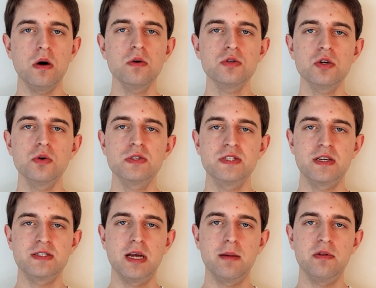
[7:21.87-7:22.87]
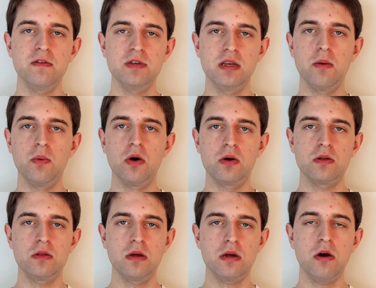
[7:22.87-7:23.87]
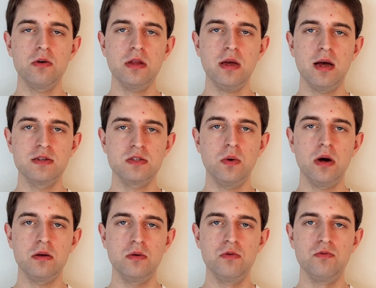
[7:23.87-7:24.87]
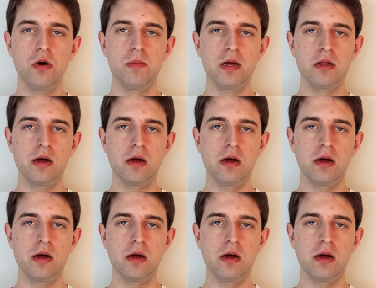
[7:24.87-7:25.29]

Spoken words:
O2 is an example of a network that currently has quite good roaming